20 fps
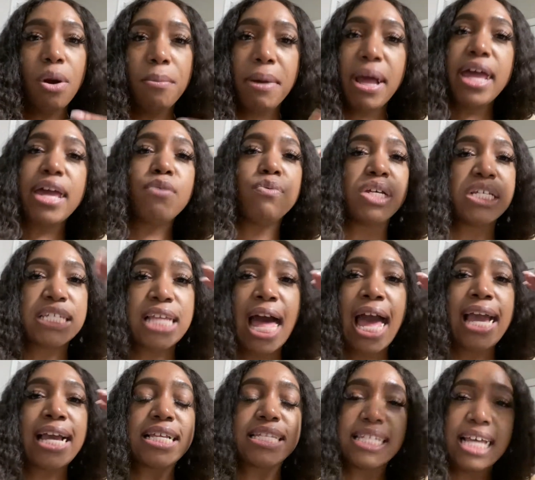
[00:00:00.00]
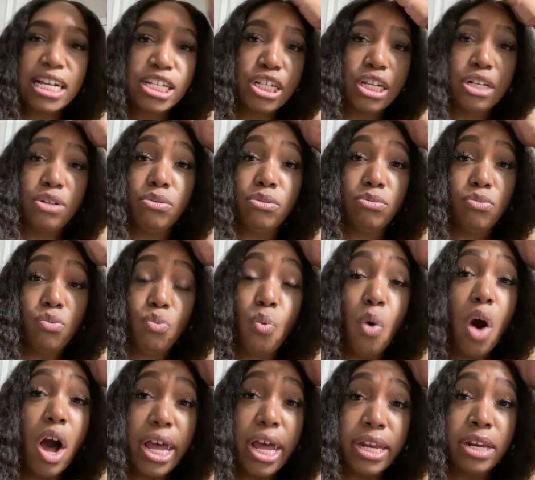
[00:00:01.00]
but it was like section
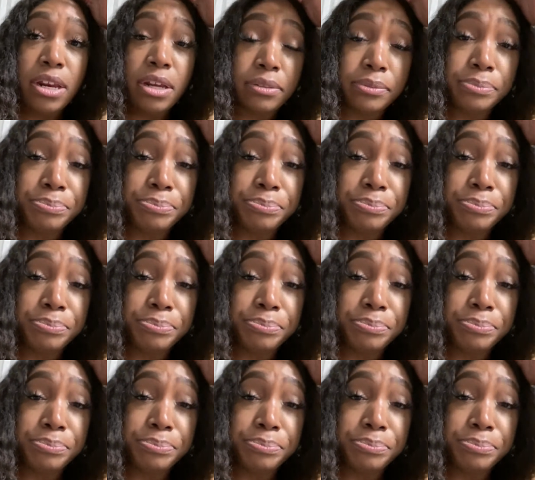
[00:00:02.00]
one.